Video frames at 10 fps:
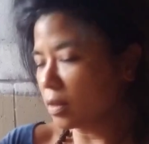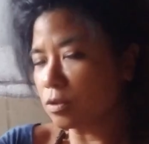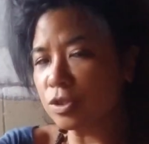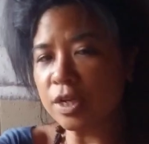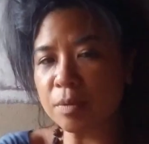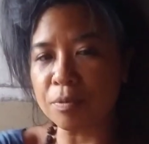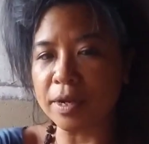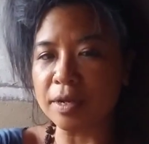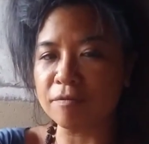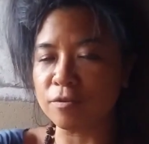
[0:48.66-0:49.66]
take a
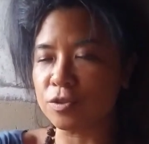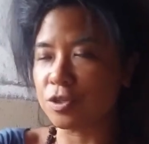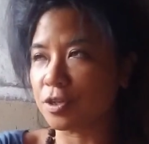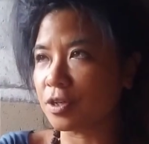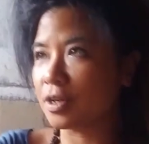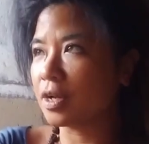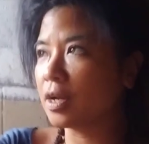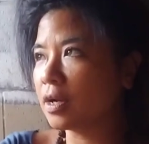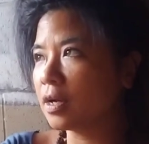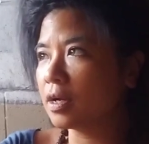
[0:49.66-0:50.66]
break for sure.
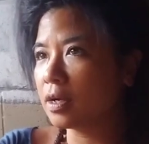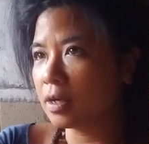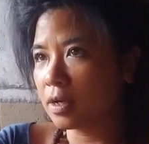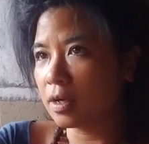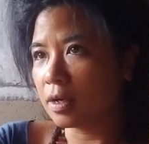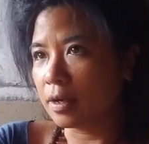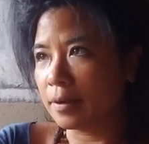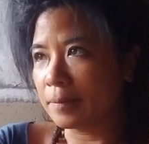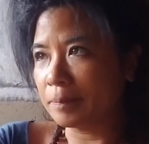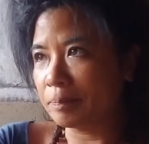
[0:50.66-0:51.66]

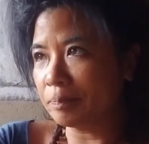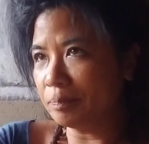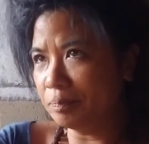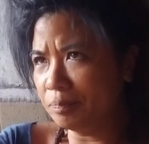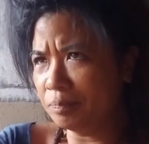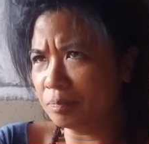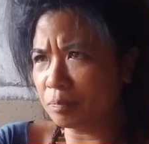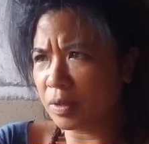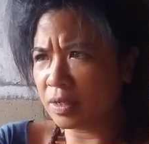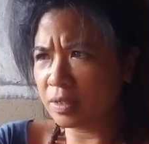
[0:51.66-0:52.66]

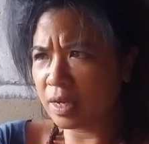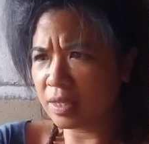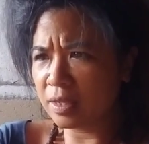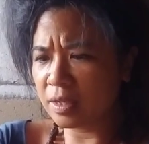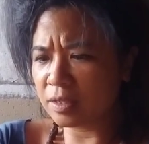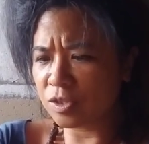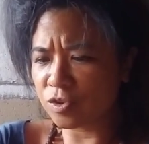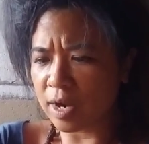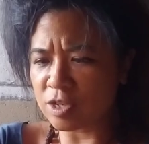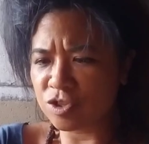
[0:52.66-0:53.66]
But I think
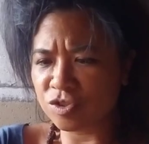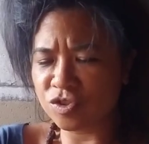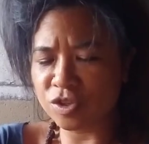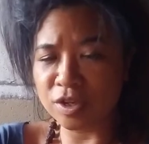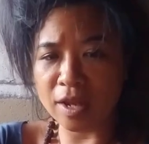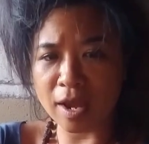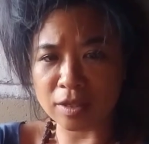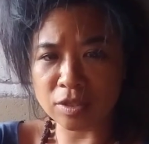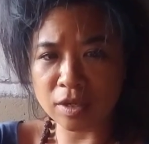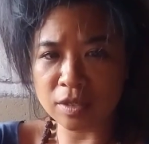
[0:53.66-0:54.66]
distractions in
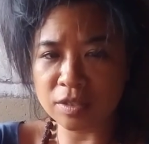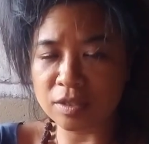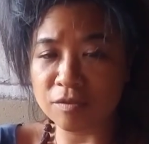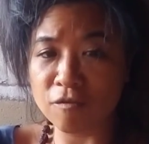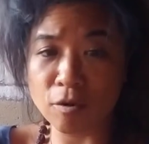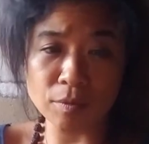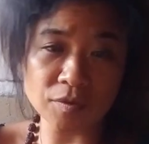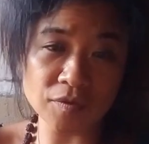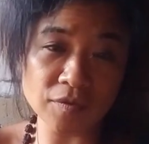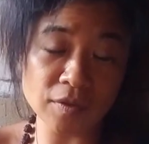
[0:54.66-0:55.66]
excess is a form
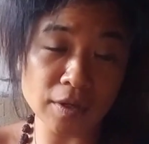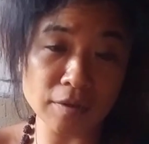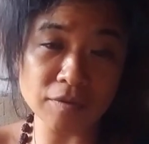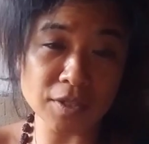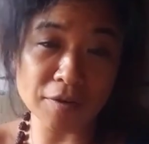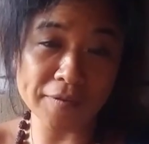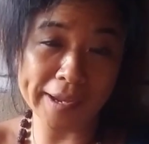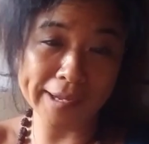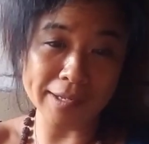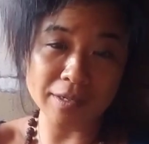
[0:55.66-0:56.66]
of
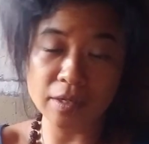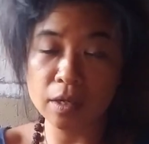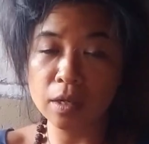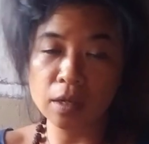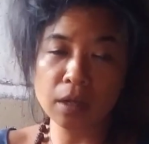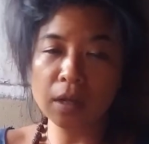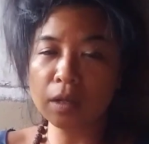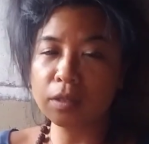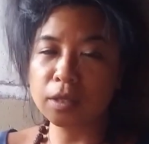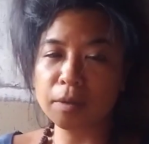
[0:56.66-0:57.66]
self-hate.
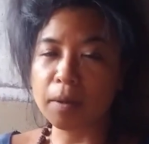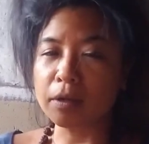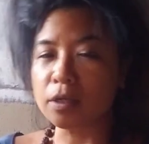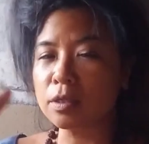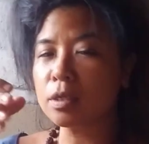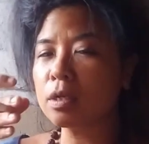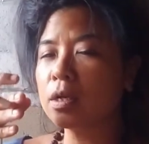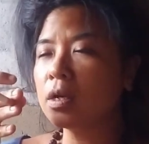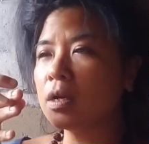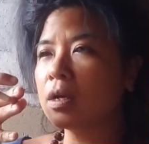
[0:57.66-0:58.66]
Think about it.
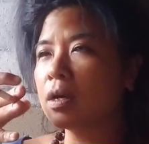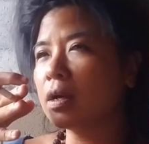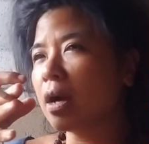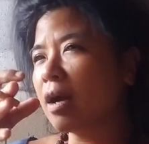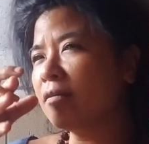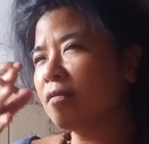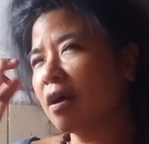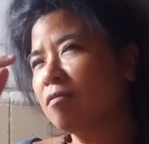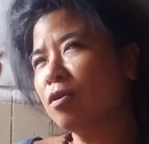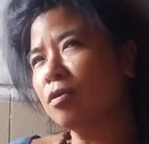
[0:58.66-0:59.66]

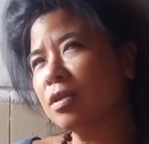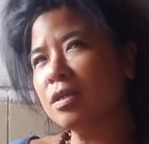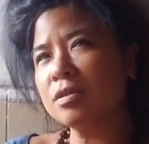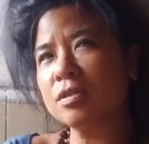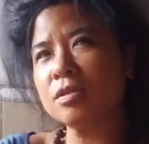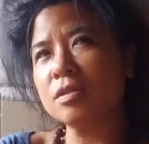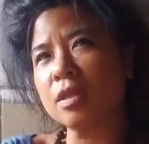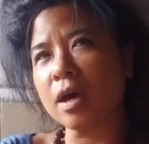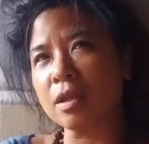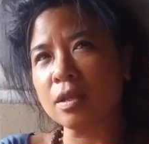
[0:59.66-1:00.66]
I've noticed
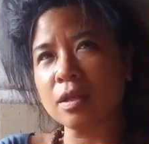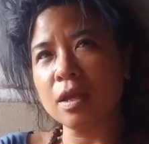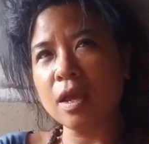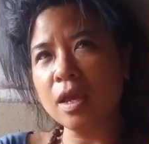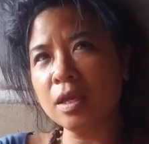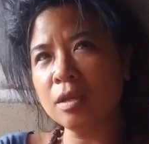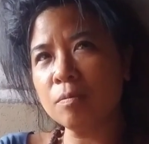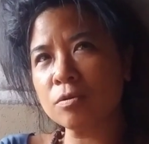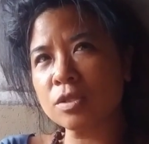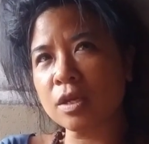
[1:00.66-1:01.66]
that
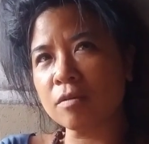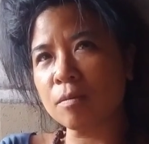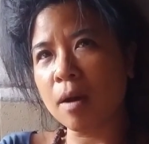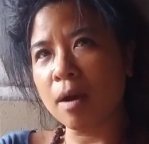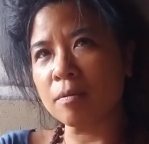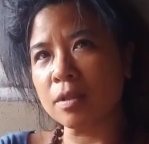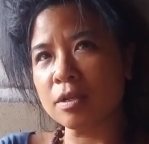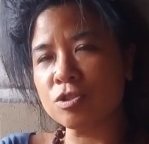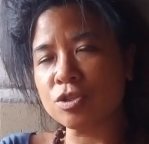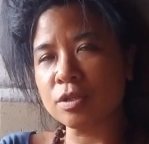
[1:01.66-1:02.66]
80% of the
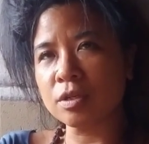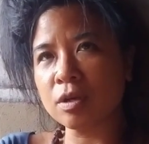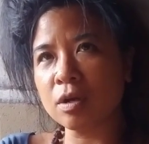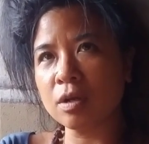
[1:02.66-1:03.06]
population